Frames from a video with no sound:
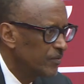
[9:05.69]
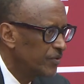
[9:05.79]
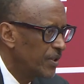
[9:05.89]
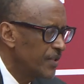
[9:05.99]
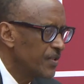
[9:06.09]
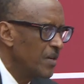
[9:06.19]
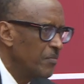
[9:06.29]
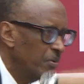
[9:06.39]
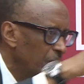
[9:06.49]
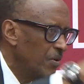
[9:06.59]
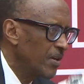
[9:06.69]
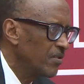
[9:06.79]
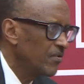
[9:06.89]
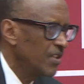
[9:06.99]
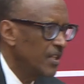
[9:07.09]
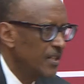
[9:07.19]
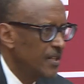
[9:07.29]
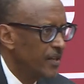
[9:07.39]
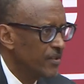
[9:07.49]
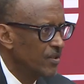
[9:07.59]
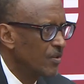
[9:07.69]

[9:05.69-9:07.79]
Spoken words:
for example, one of the leaders,